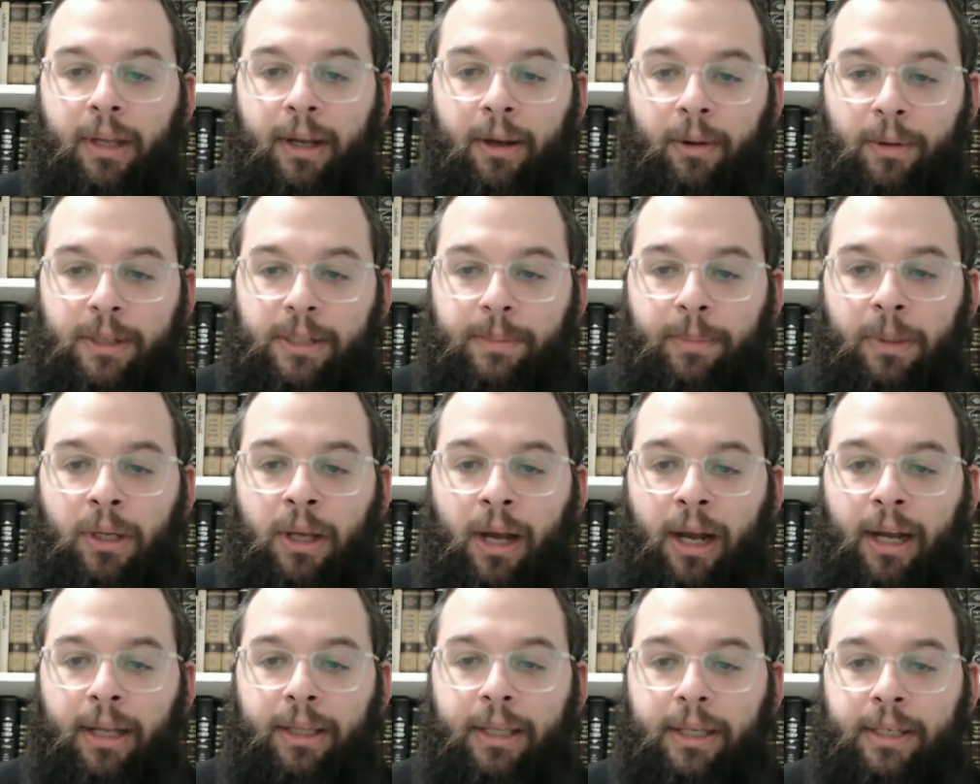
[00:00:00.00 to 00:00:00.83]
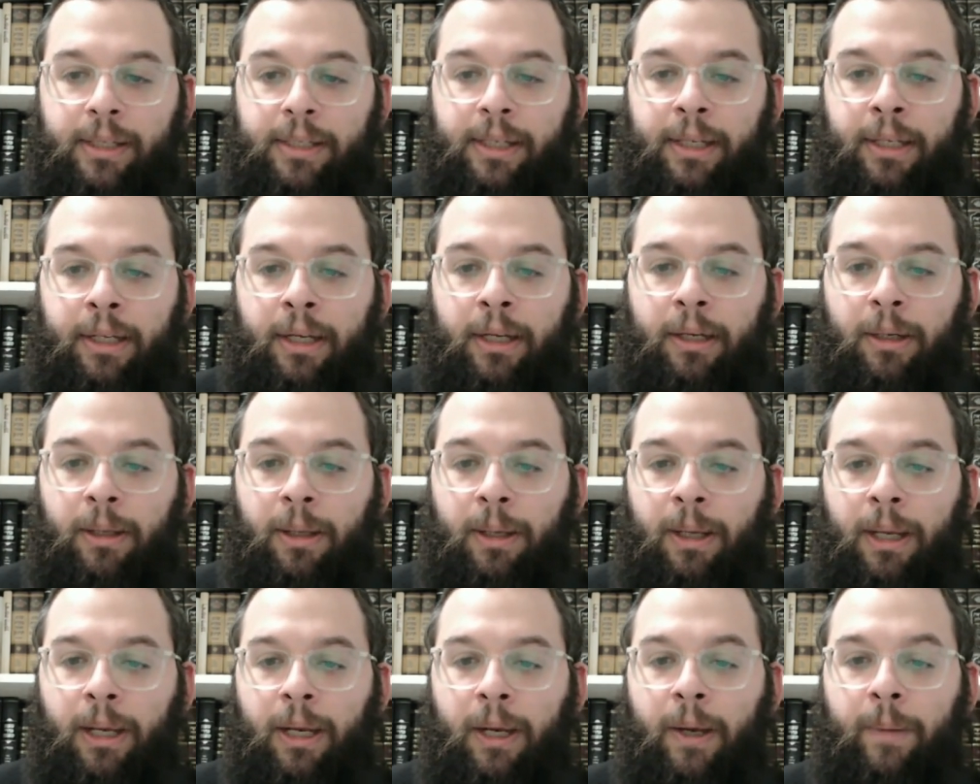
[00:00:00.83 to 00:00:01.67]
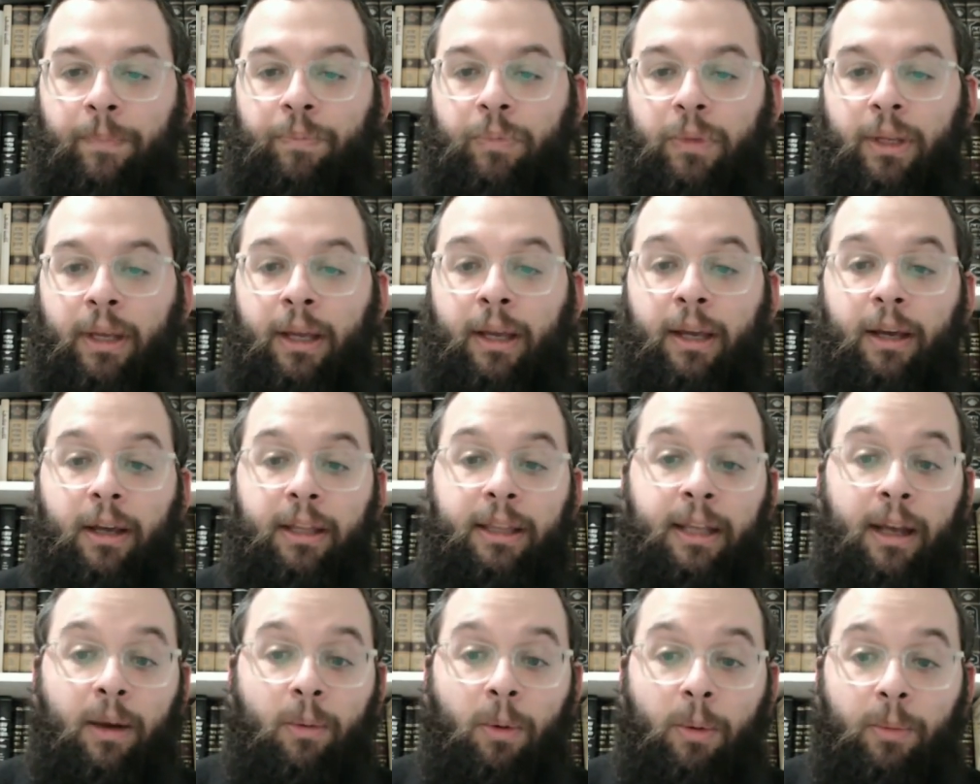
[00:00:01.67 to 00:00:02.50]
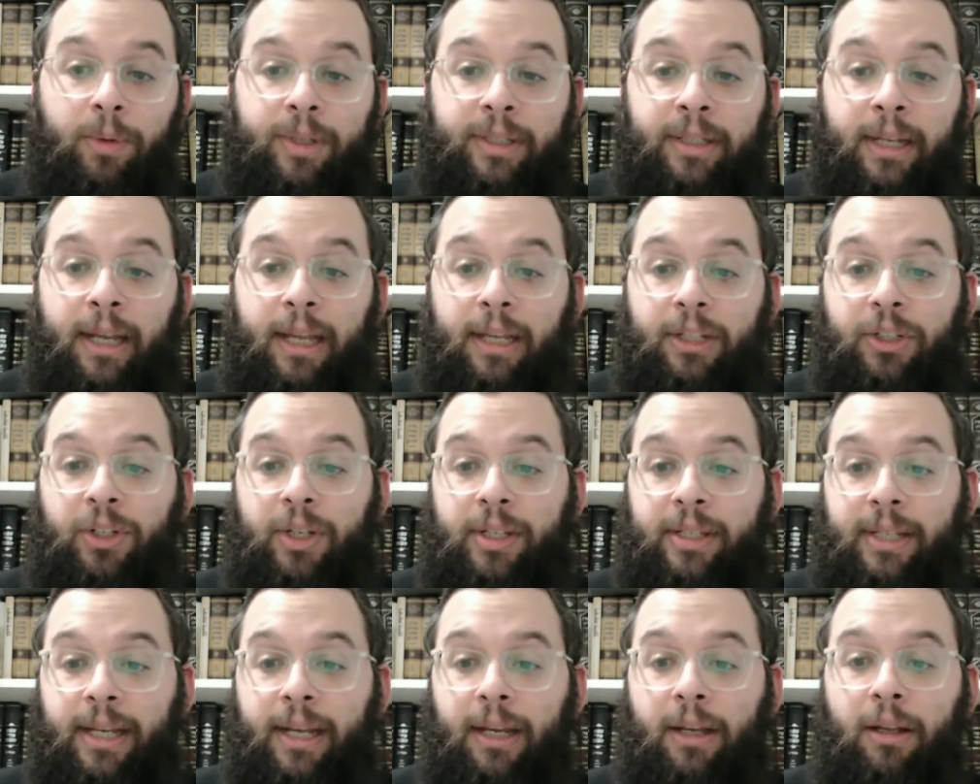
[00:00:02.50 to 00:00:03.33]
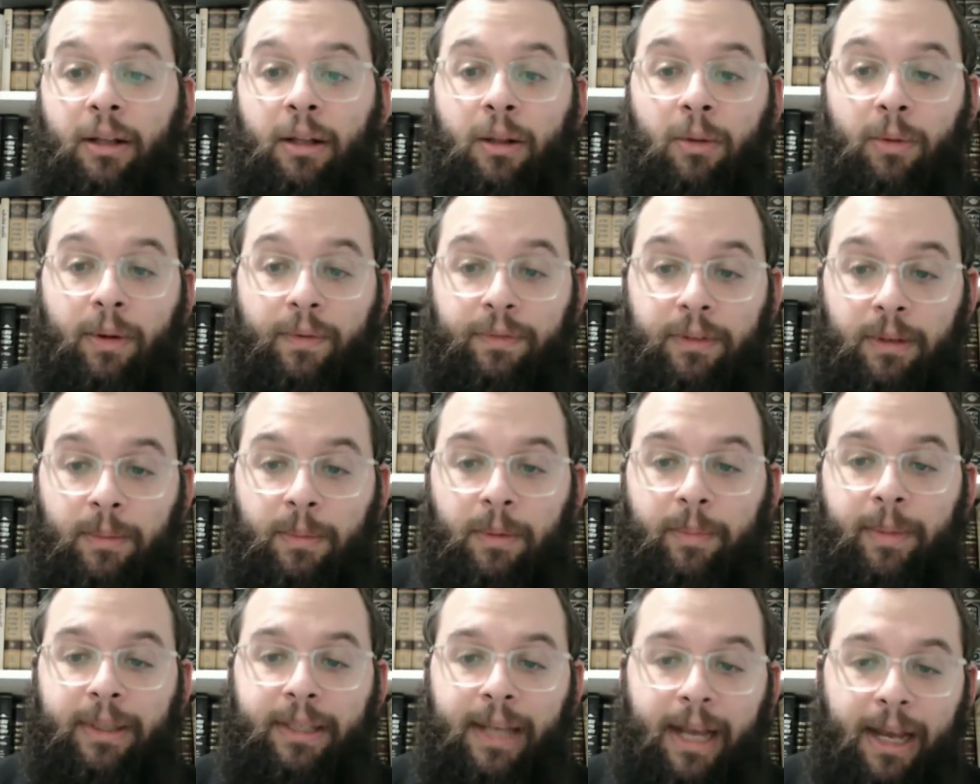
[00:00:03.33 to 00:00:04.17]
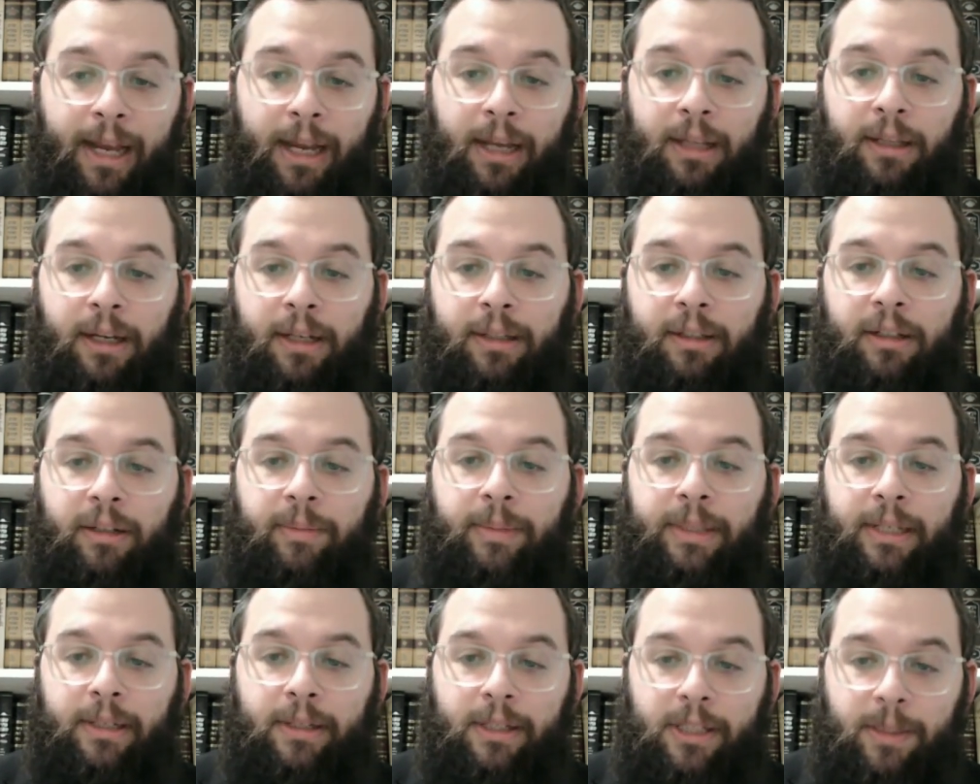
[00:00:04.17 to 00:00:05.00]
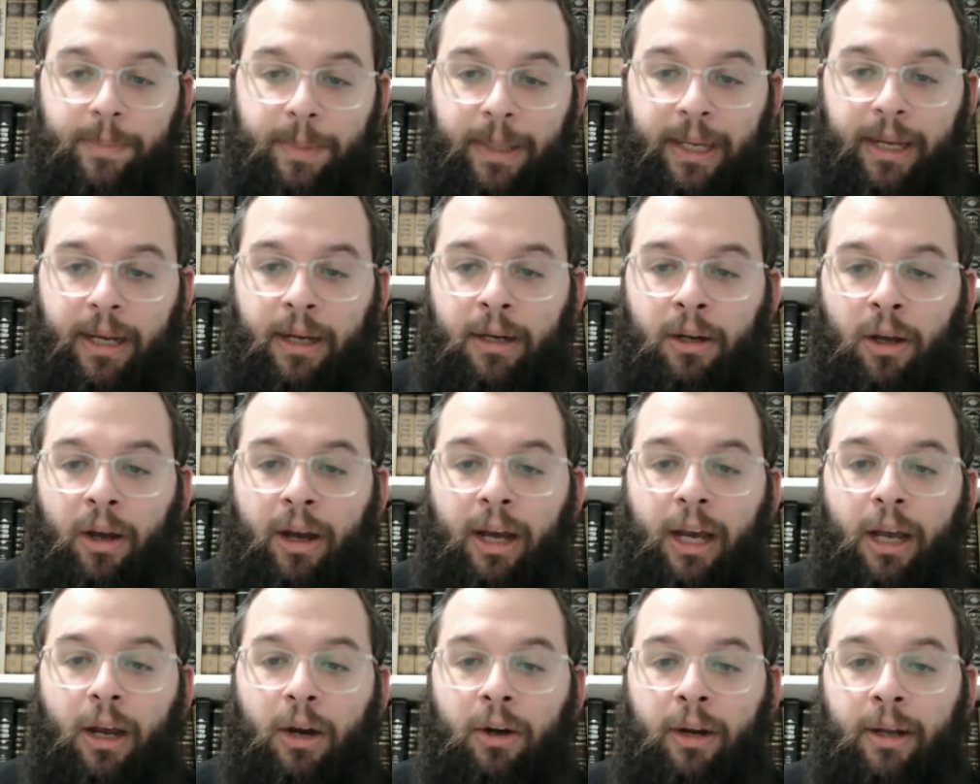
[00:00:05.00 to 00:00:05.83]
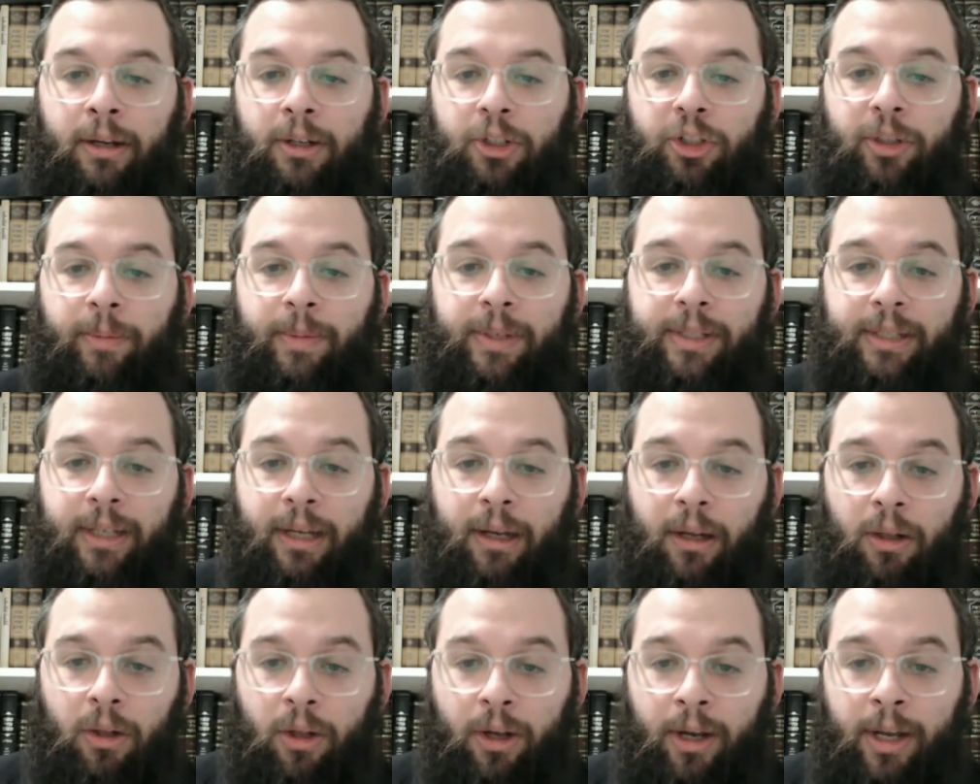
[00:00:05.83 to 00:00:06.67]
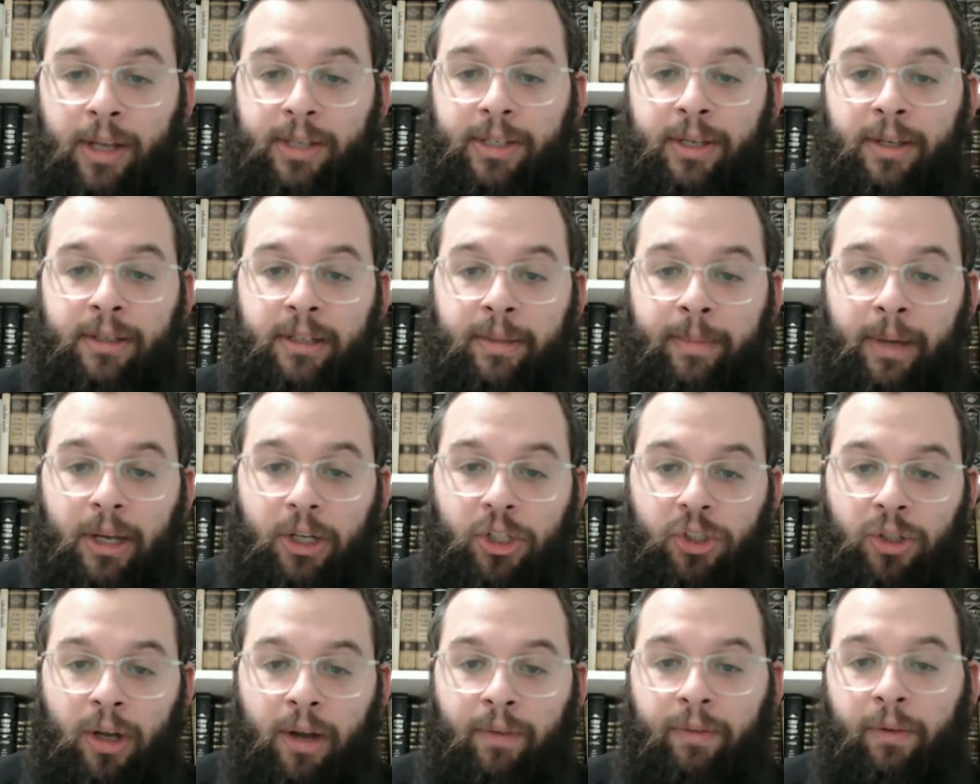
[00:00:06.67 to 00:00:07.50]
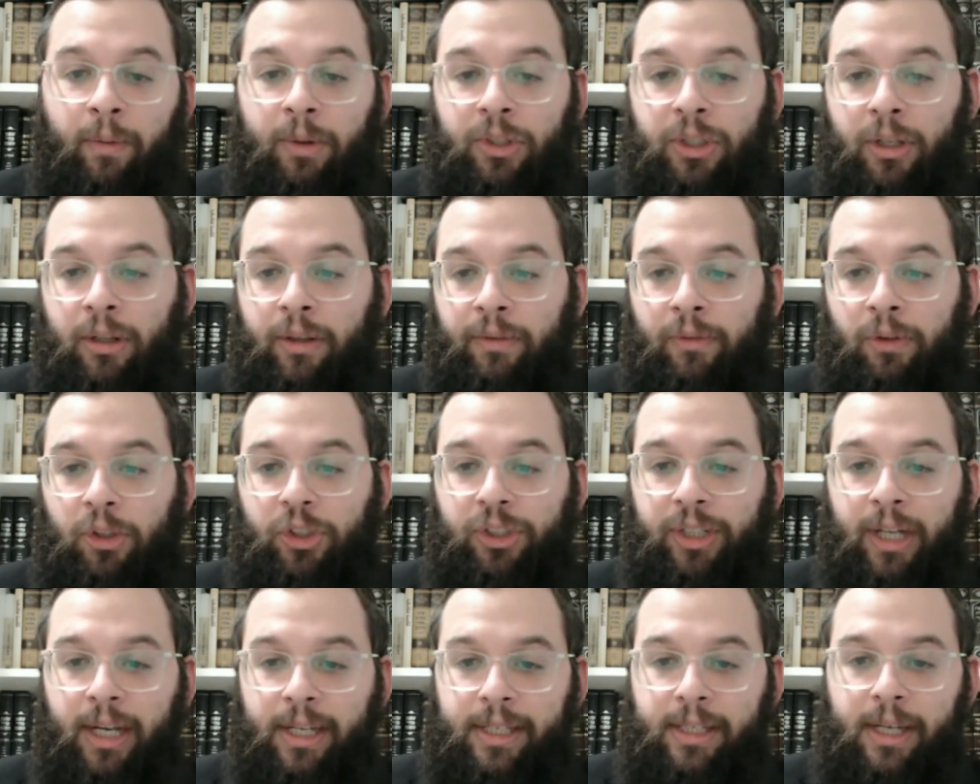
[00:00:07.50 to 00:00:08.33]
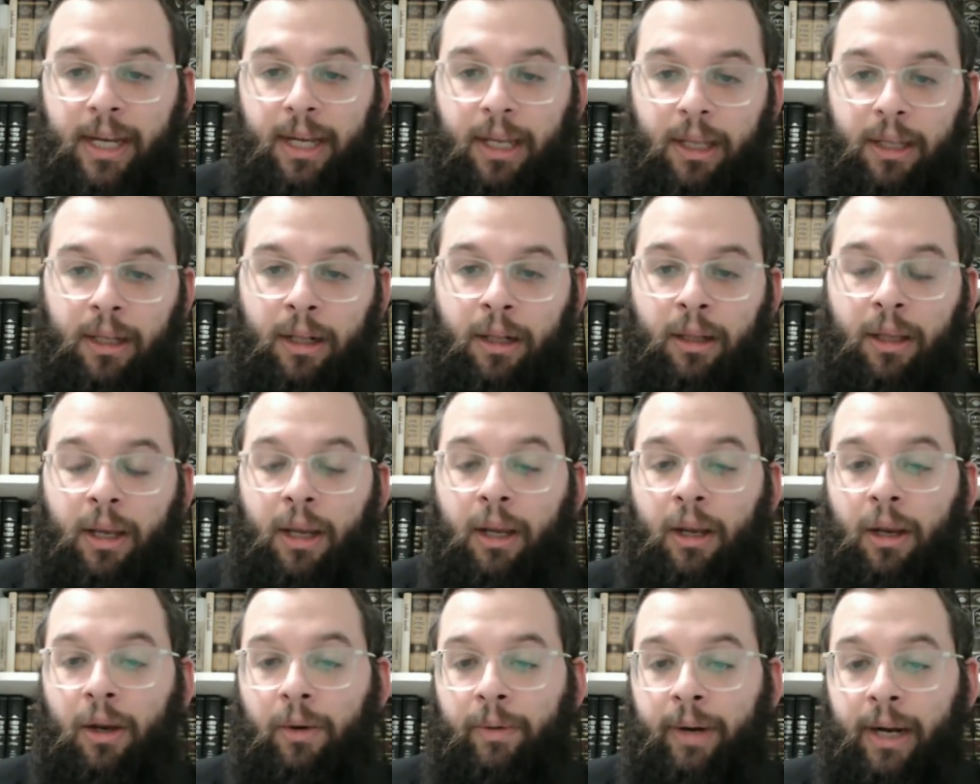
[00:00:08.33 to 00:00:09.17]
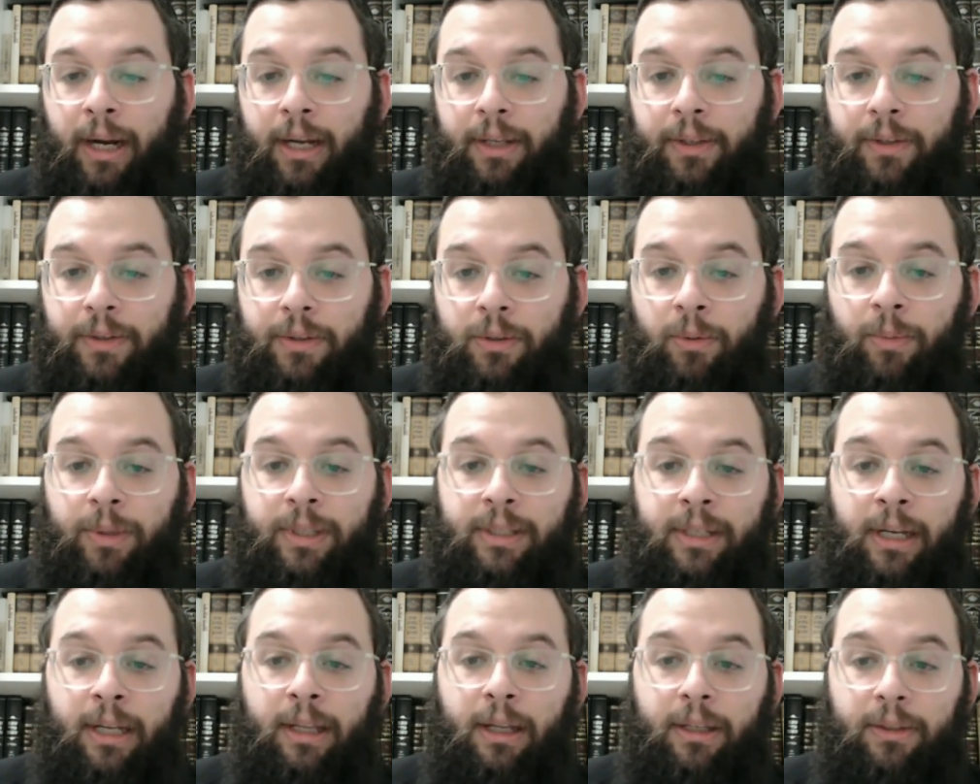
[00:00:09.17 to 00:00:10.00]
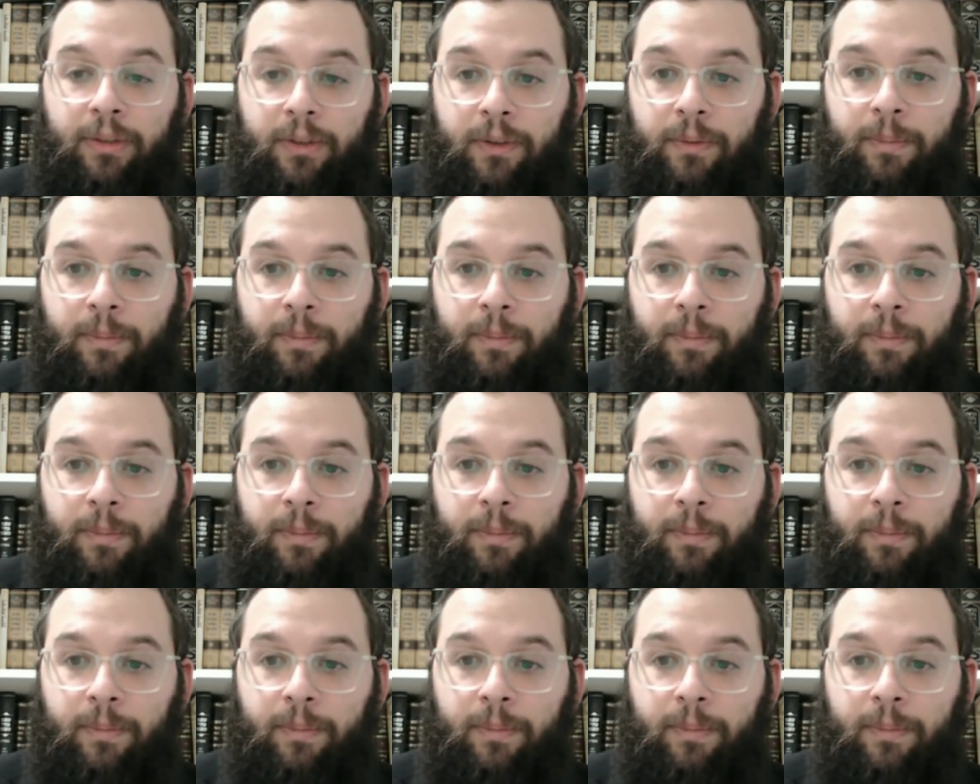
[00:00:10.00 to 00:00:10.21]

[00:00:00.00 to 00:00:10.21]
was beyond his inyan. Now, when we say that she's seichel, we have to be medayek. Alter Rebbe says it's bechina ha'achrena shebeseichel, eisias ha'machshava, which are levushi ha'seichel, right? So we say that